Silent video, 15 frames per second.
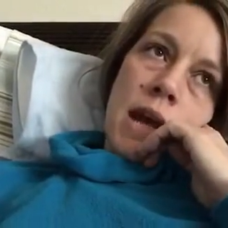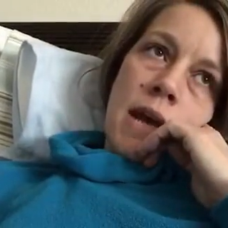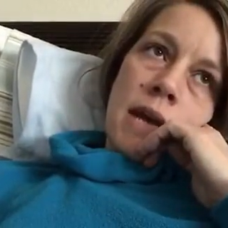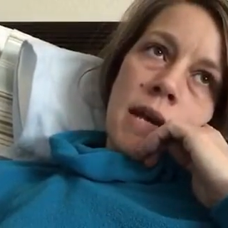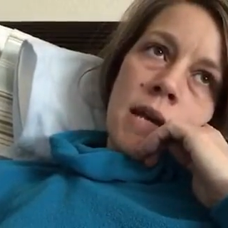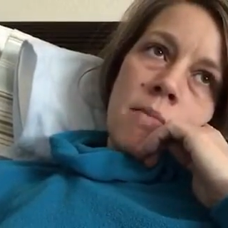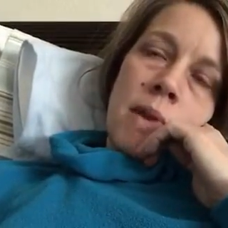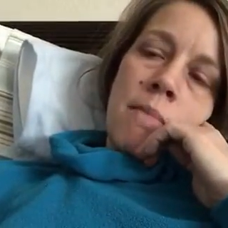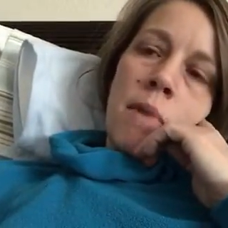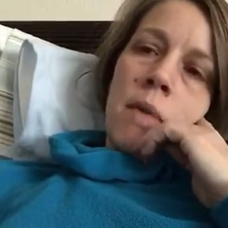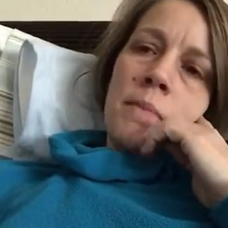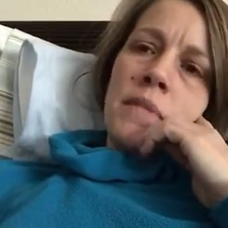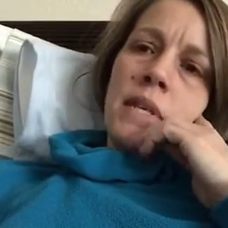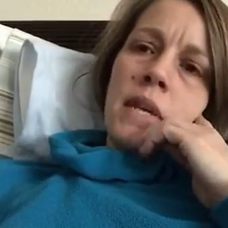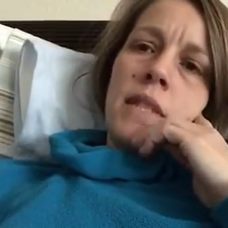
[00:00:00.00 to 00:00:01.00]
Uh, my
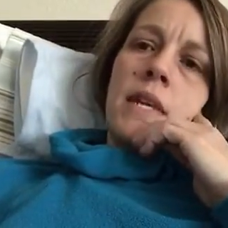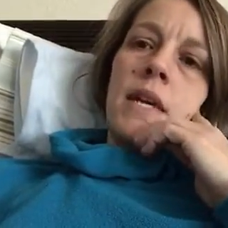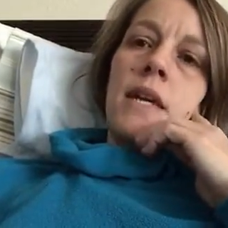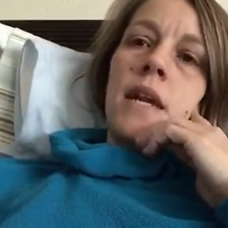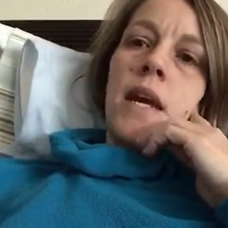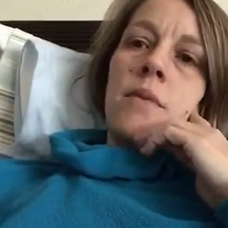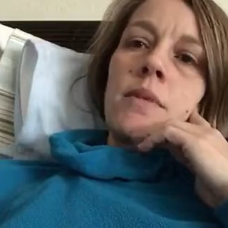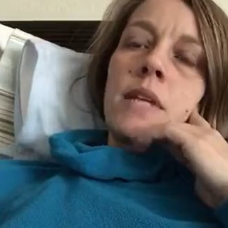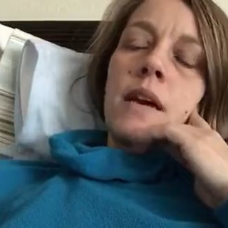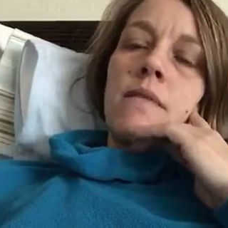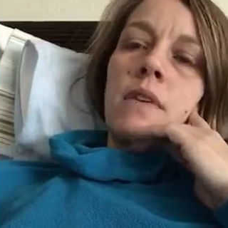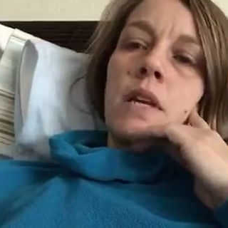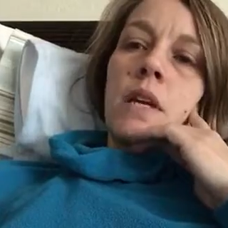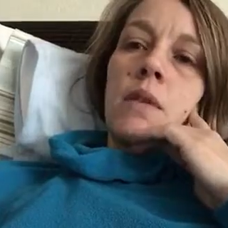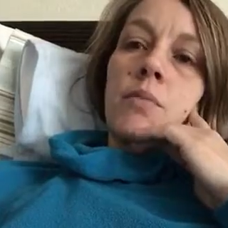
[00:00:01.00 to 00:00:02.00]
mom said that I was
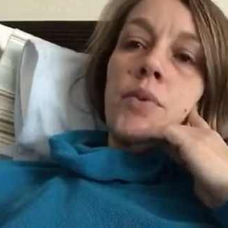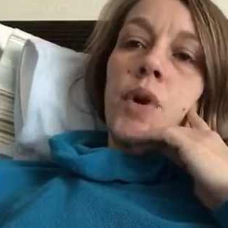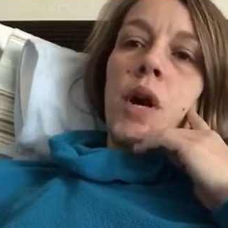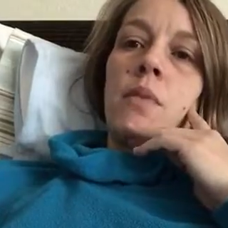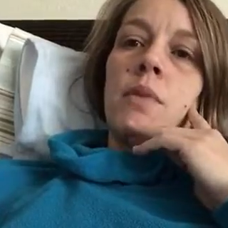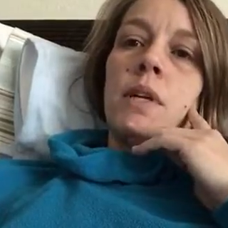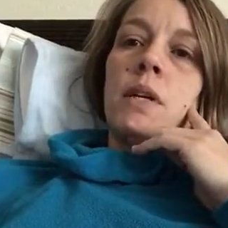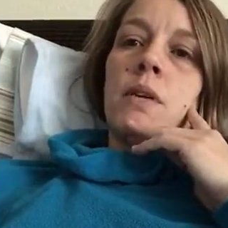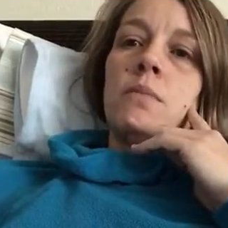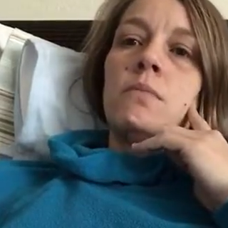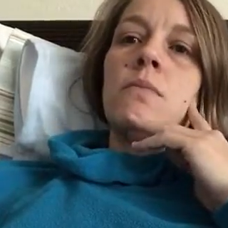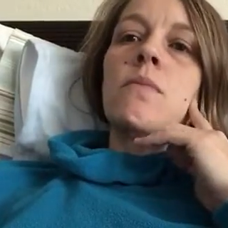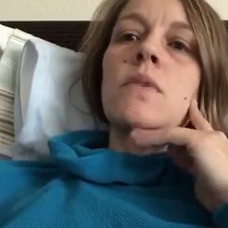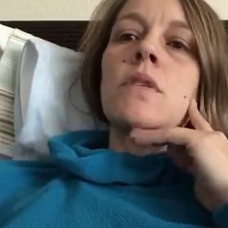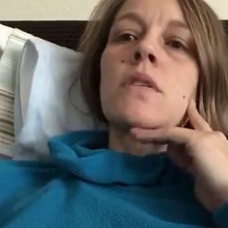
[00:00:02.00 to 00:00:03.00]
having
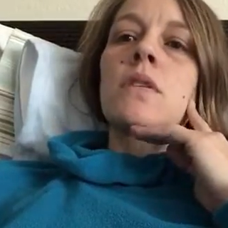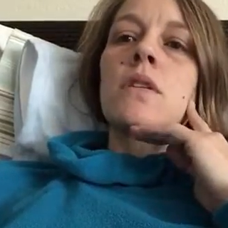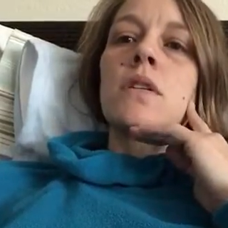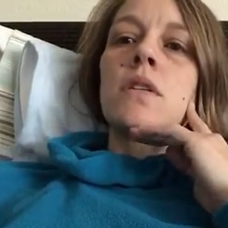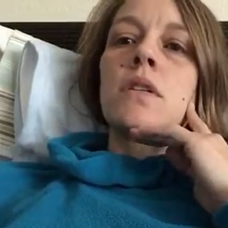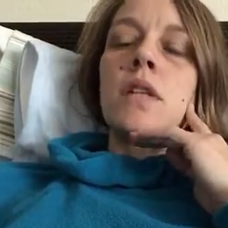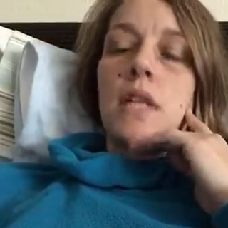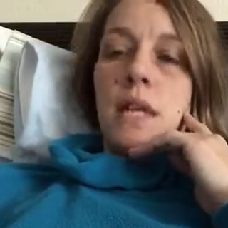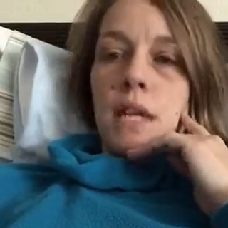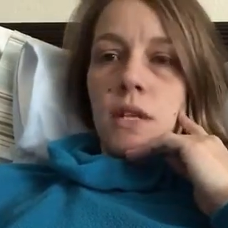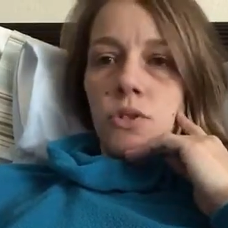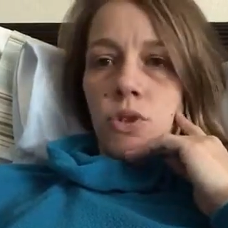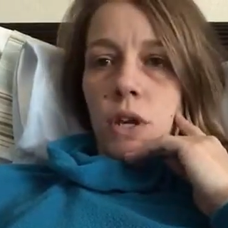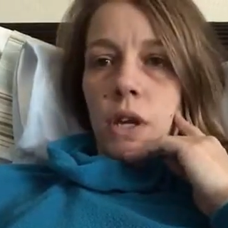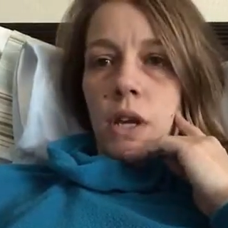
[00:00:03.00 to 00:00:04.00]
problems
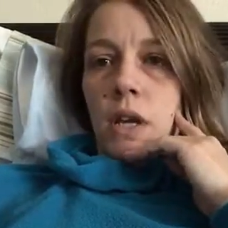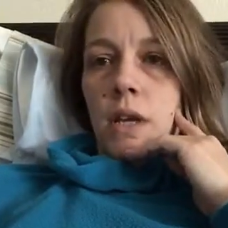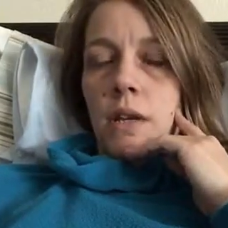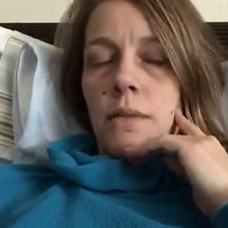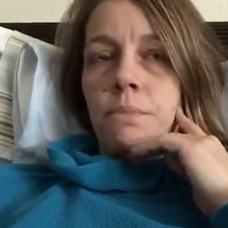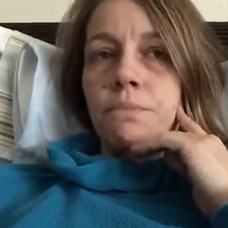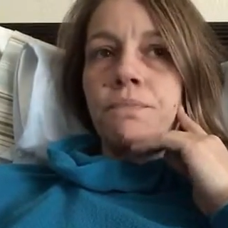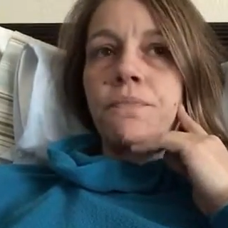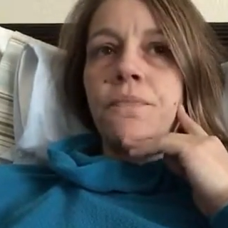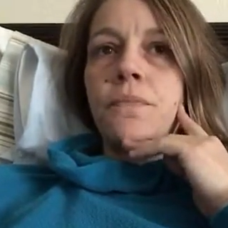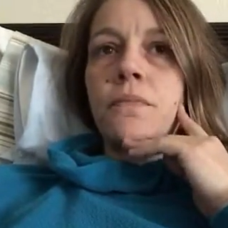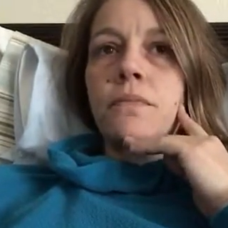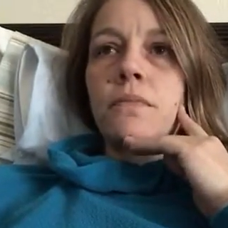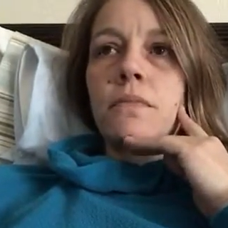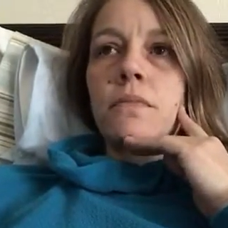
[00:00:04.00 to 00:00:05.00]
eating and drinking.
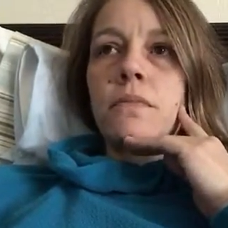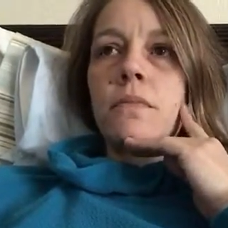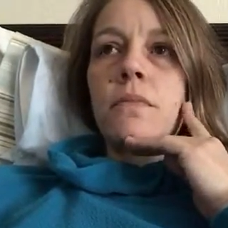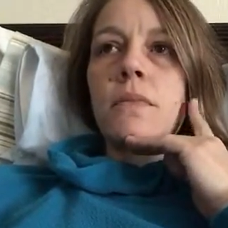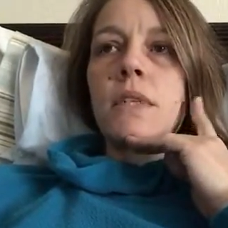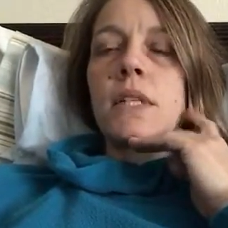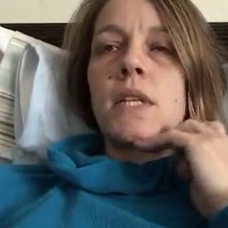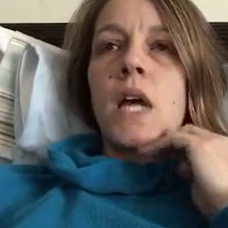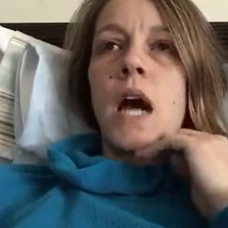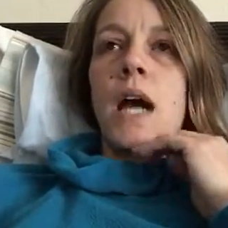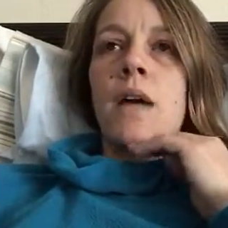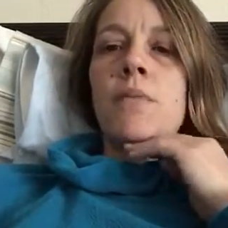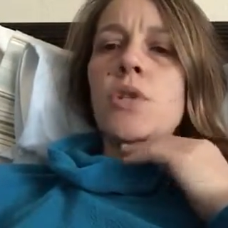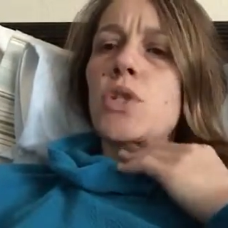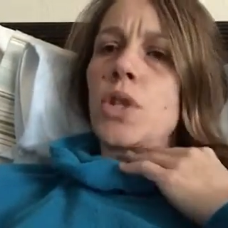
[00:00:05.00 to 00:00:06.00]

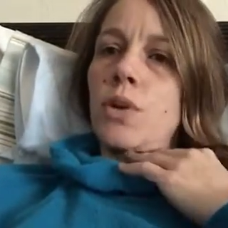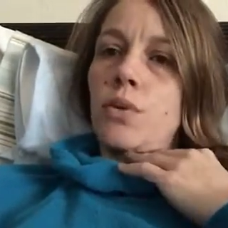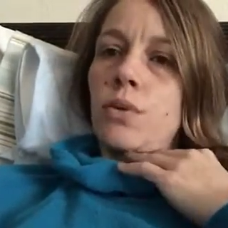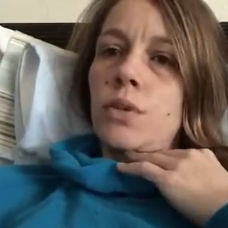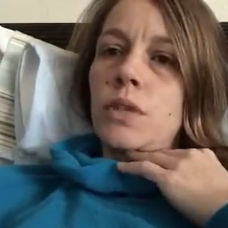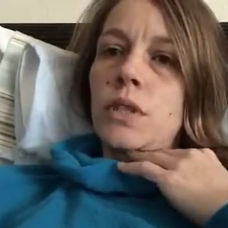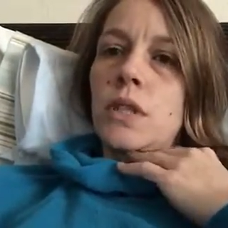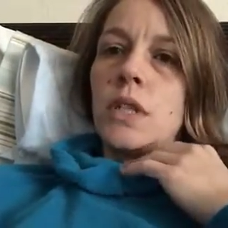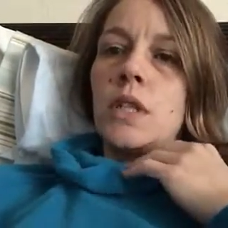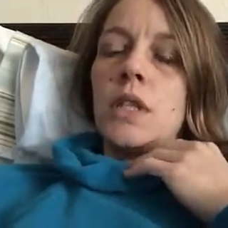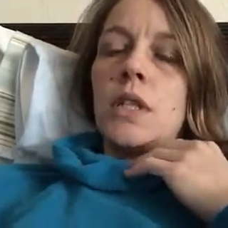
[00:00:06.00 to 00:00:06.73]
I would choke